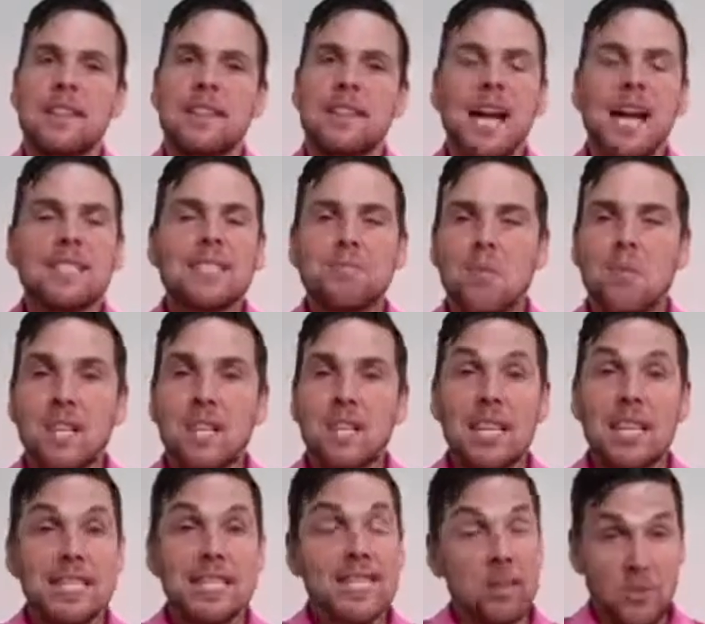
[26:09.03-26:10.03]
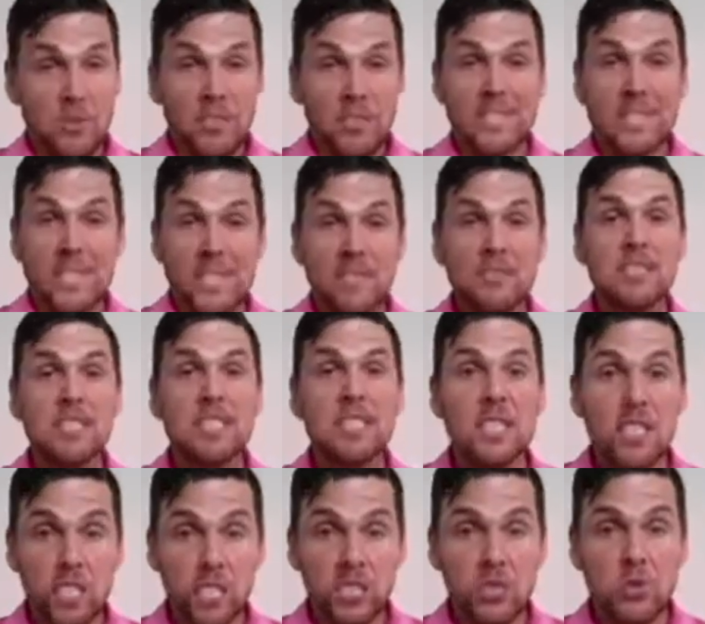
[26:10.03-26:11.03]
that's money that someone's giving
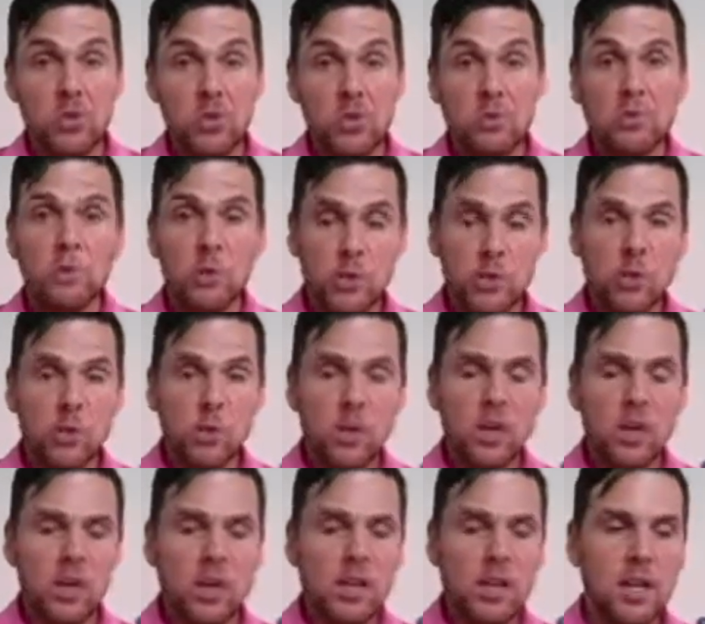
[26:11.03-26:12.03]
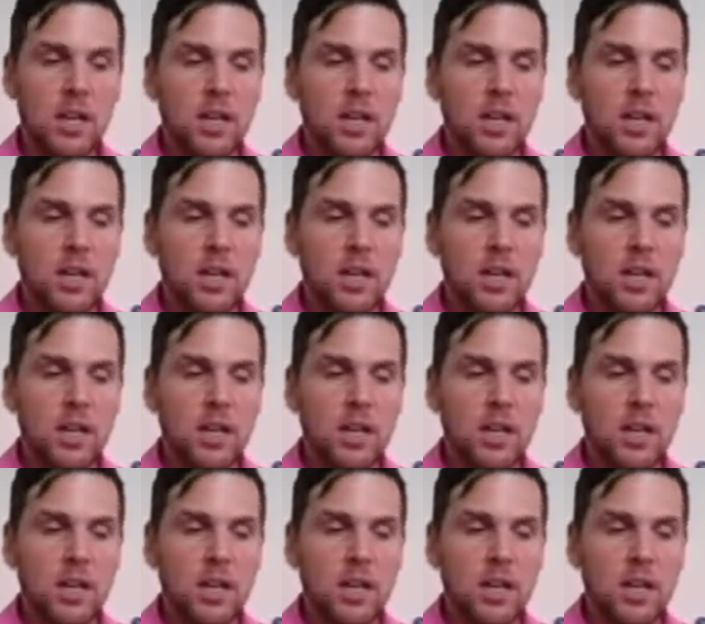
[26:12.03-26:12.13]
to you for your work.